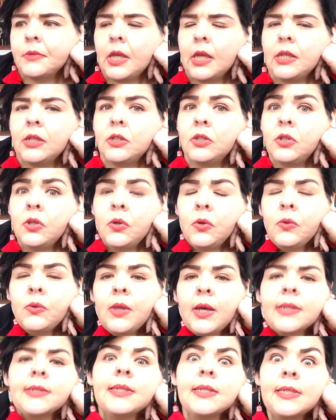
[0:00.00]
In
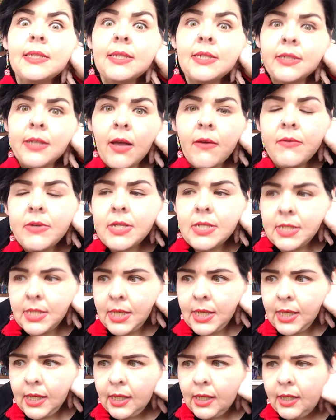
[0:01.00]

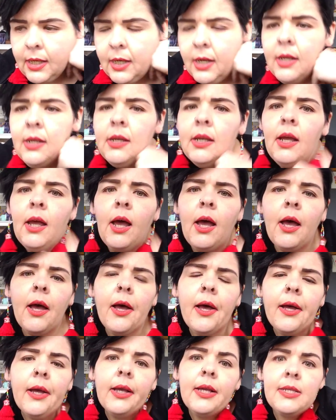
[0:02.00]
2017,
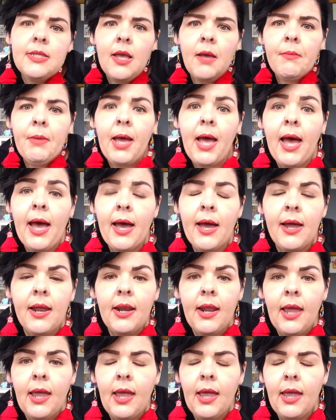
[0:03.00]
Kusama
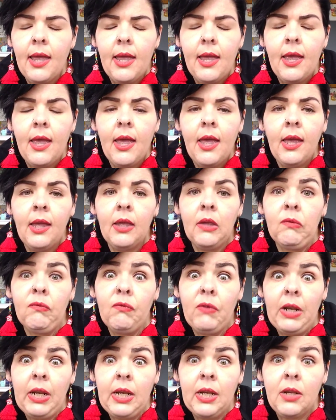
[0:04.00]
had a
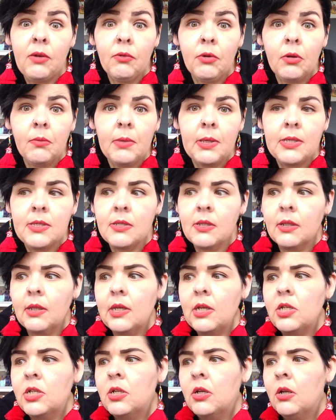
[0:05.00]
infinity room
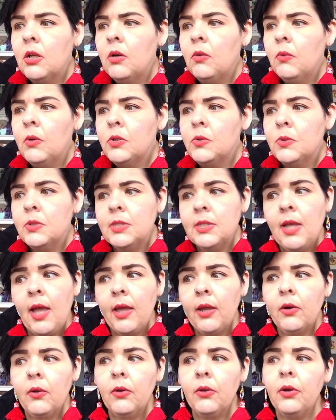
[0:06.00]
installation which was
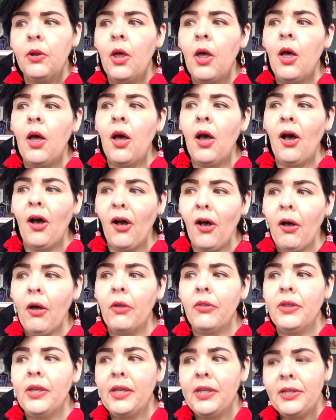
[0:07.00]
titled
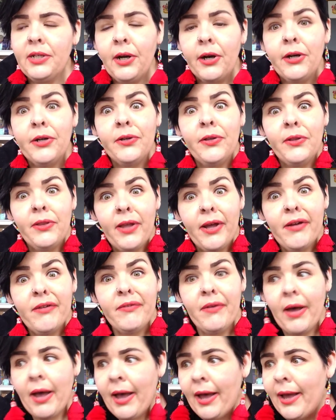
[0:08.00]
"All the Eternal
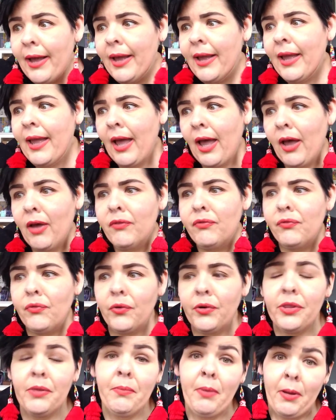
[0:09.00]
Love I Have
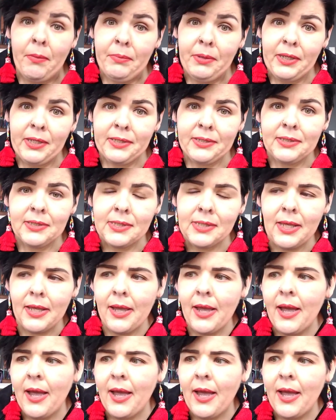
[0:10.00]
for the Pumpkins."